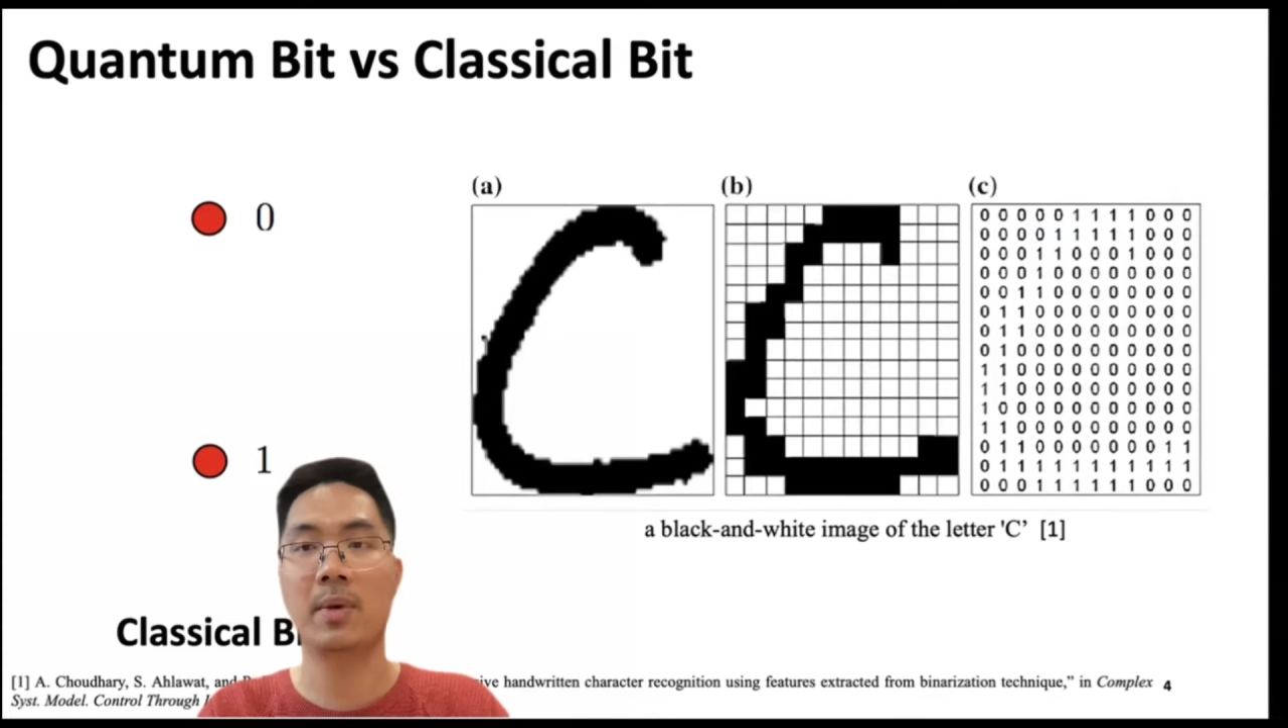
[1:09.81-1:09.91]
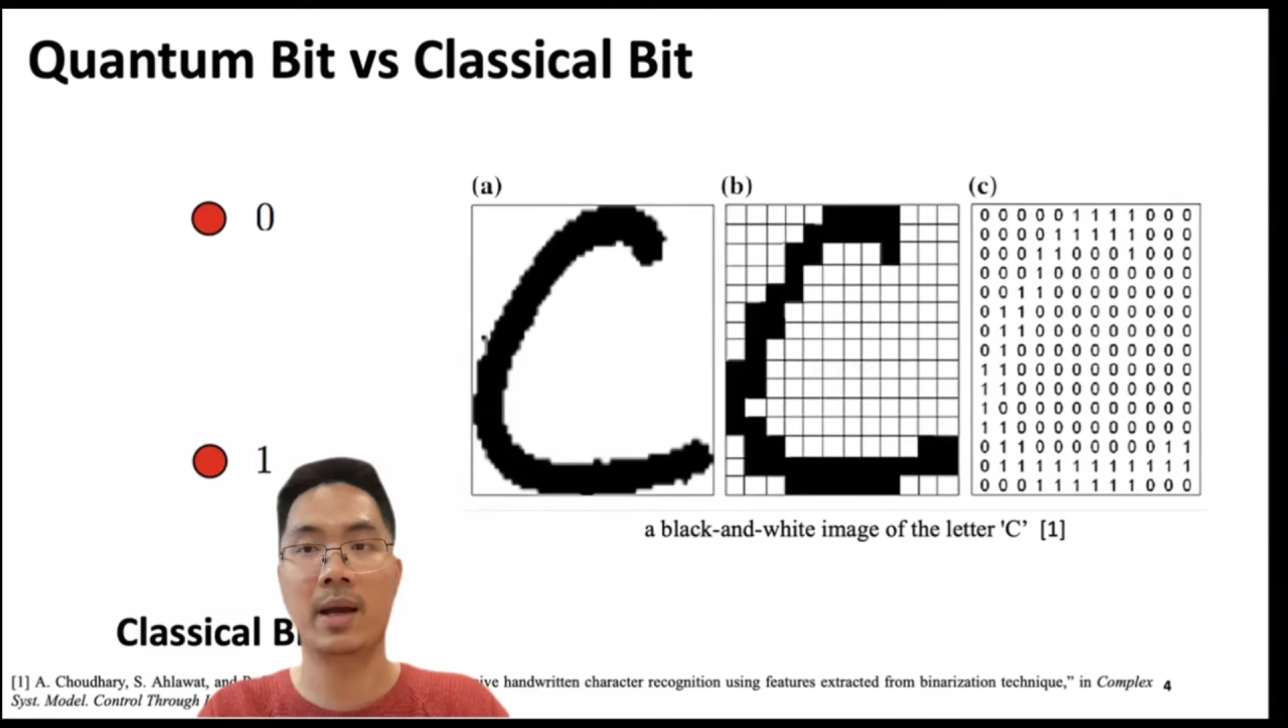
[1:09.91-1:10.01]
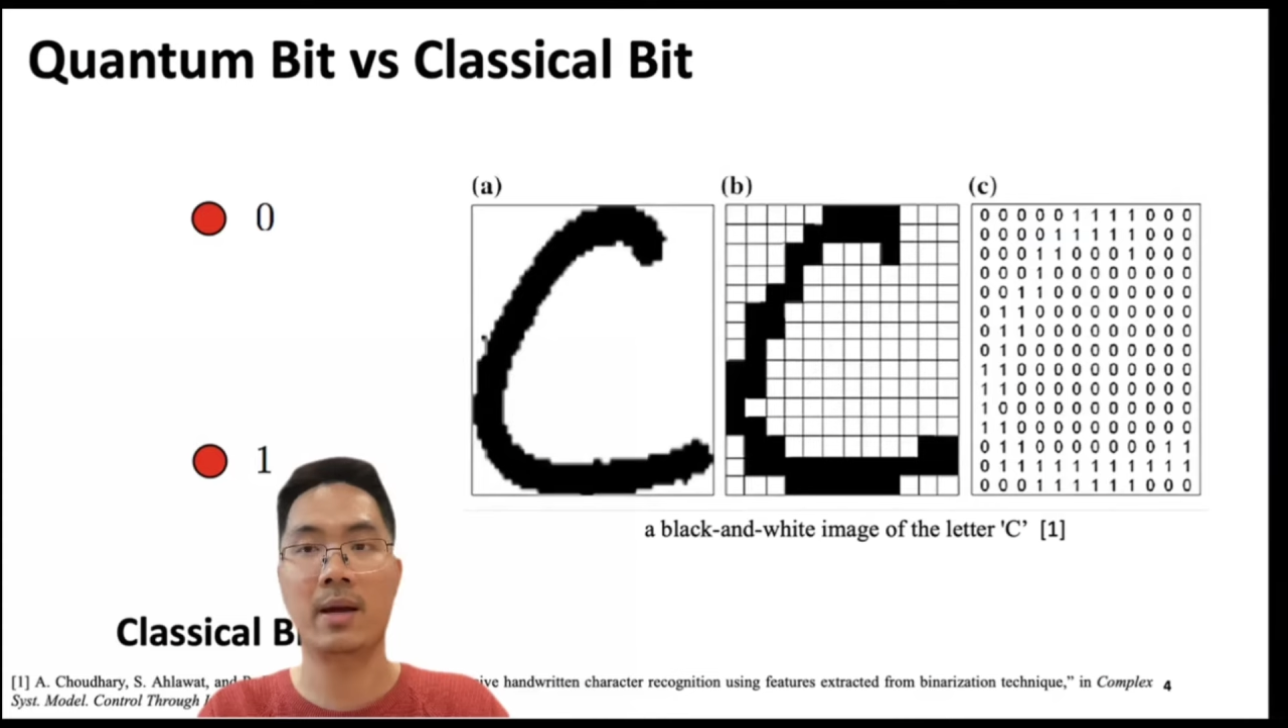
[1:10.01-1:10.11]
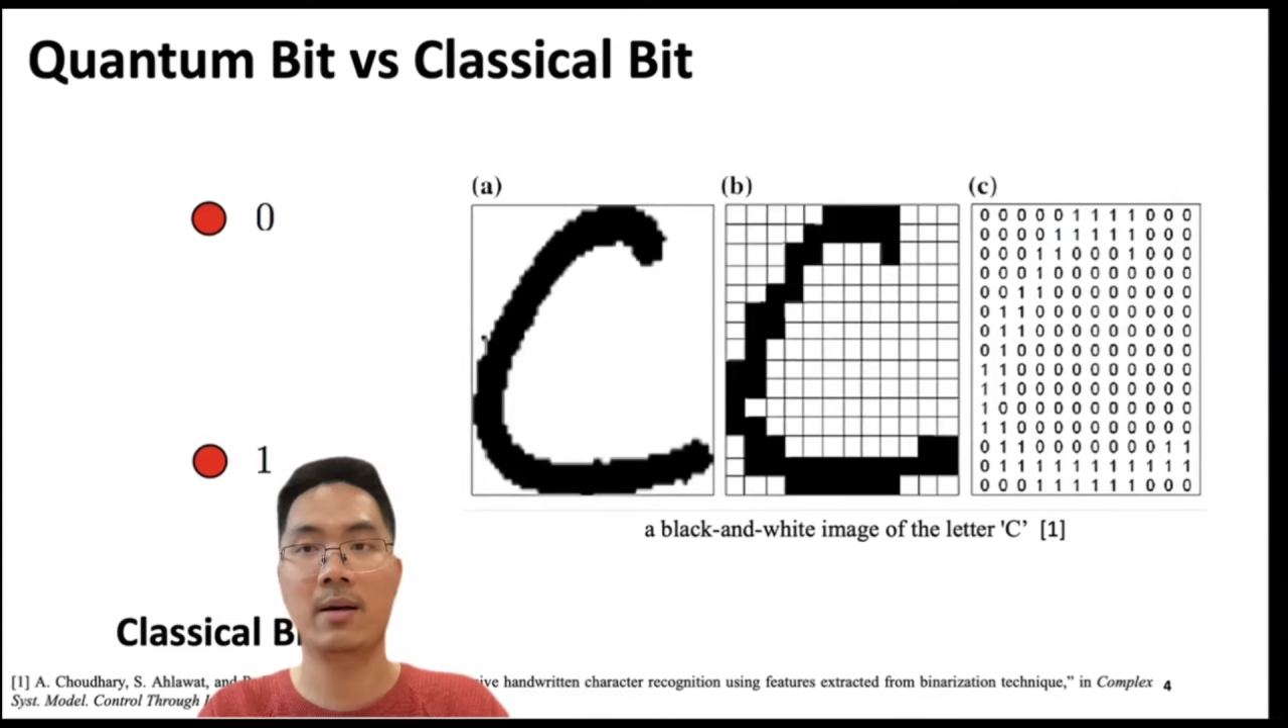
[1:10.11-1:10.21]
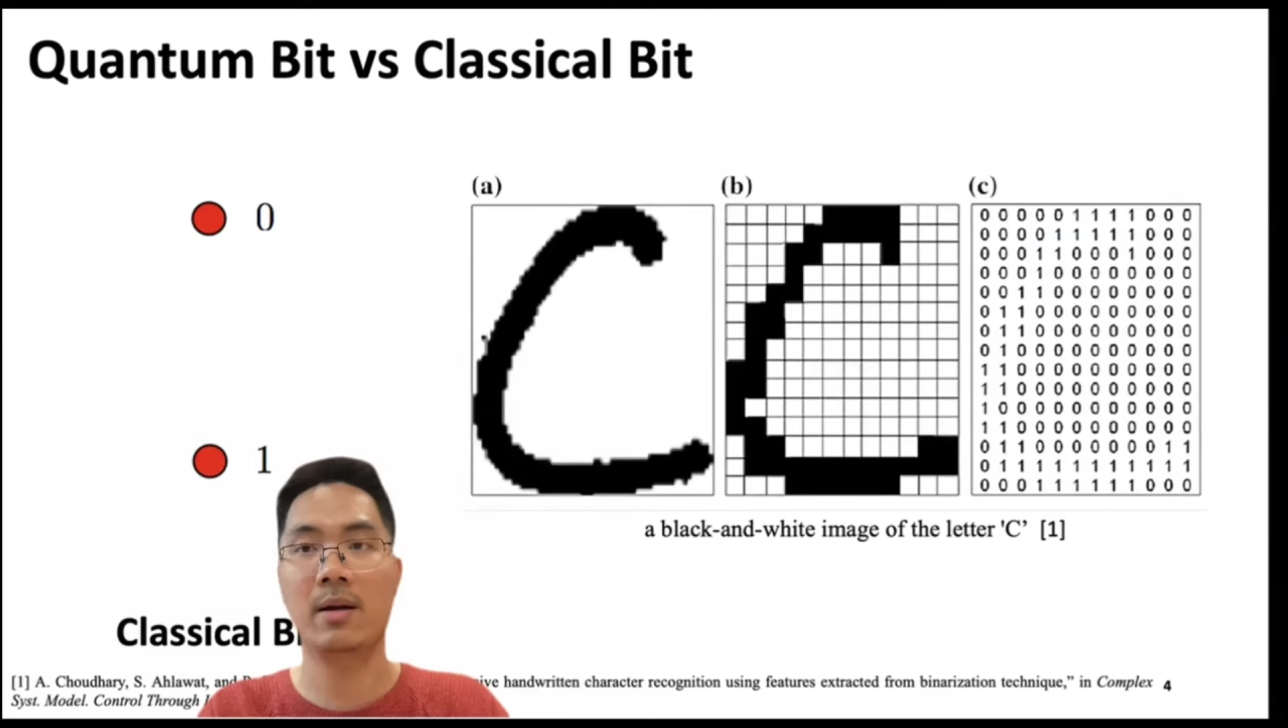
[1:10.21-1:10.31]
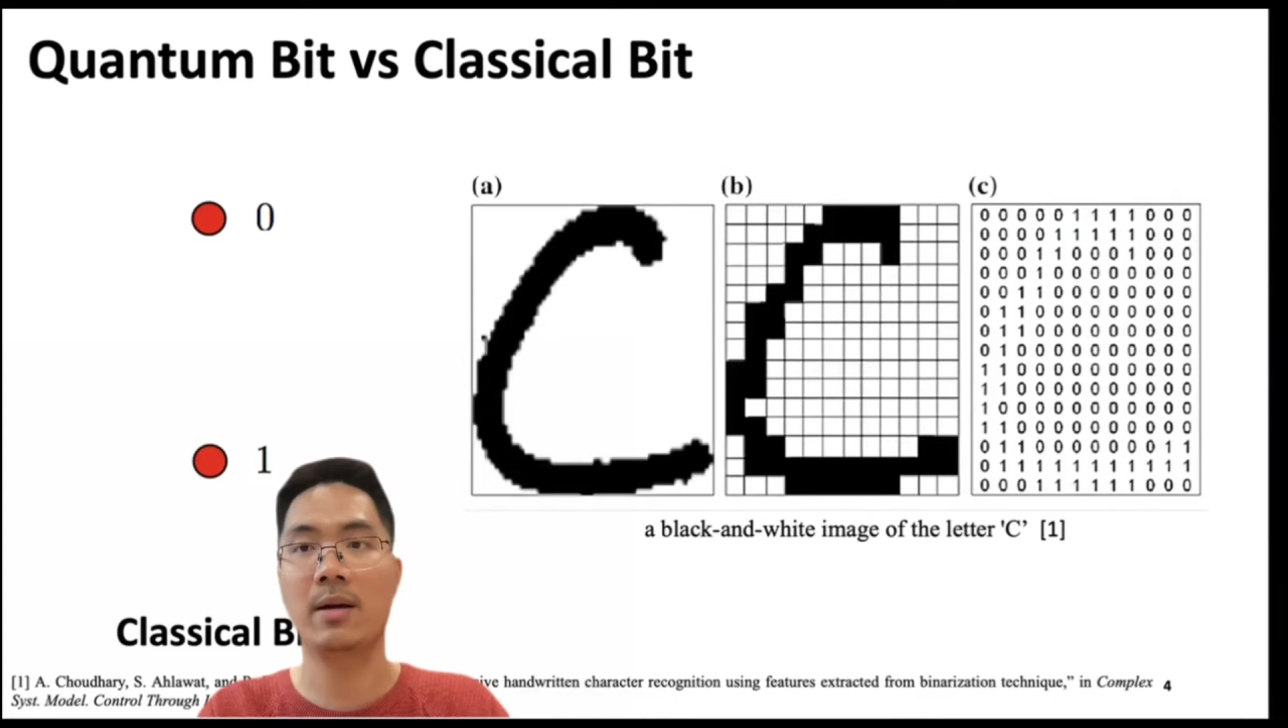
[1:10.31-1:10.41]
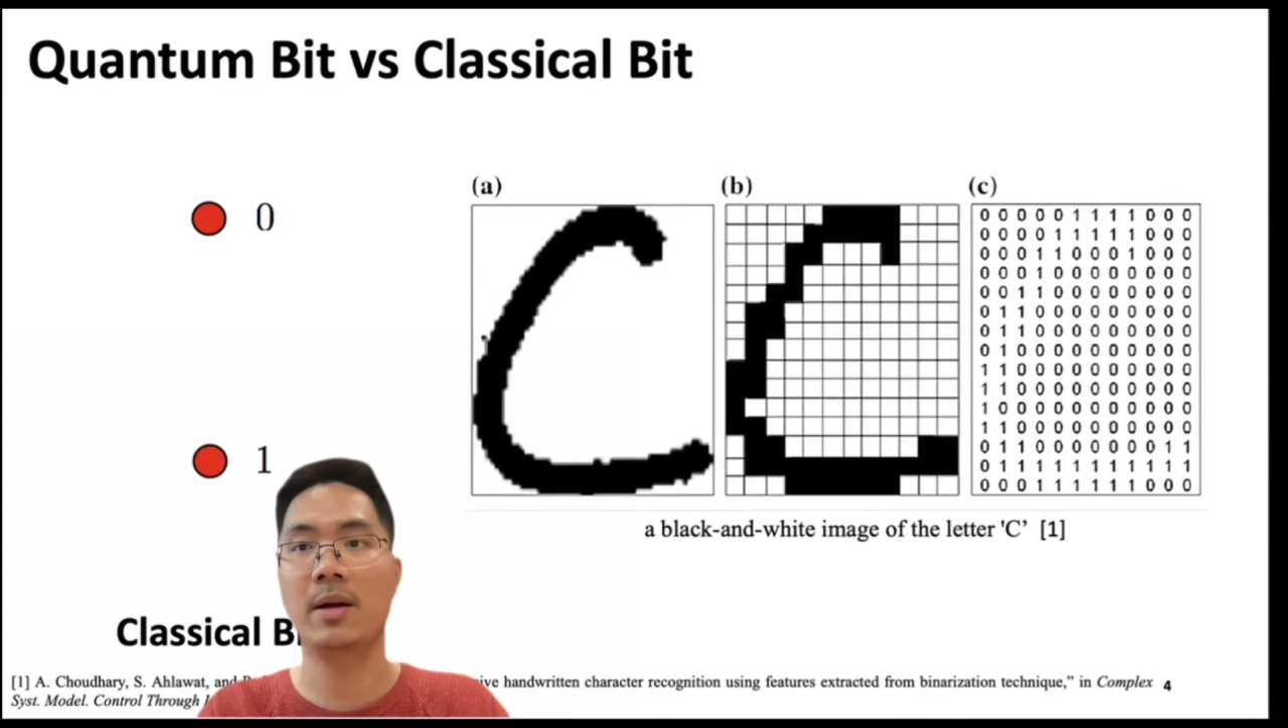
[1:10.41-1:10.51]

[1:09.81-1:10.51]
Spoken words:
black color